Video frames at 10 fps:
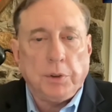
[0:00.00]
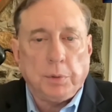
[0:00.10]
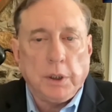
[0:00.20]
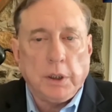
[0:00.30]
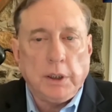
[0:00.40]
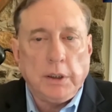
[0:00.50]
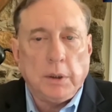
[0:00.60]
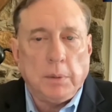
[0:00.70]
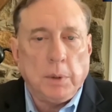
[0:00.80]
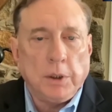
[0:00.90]
really
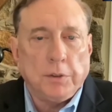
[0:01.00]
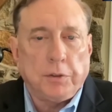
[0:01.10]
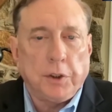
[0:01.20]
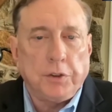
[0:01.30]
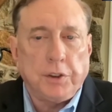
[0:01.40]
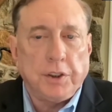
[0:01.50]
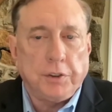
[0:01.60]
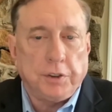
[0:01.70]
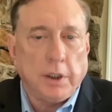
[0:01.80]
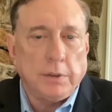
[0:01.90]
among the first to
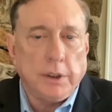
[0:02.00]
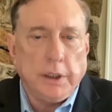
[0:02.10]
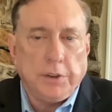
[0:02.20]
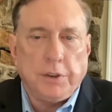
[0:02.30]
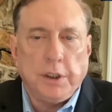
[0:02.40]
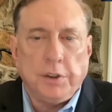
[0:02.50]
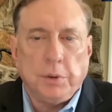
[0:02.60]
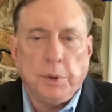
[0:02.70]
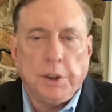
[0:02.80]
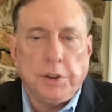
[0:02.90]
discover the extent to
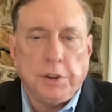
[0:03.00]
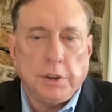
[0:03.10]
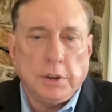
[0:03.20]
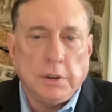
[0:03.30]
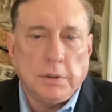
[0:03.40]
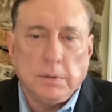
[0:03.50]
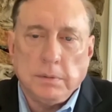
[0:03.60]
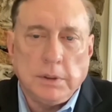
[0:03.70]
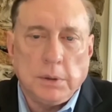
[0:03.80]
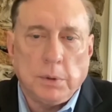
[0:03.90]
which
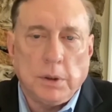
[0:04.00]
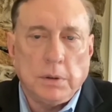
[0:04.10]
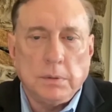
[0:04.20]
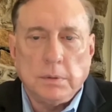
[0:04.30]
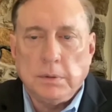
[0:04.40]
there were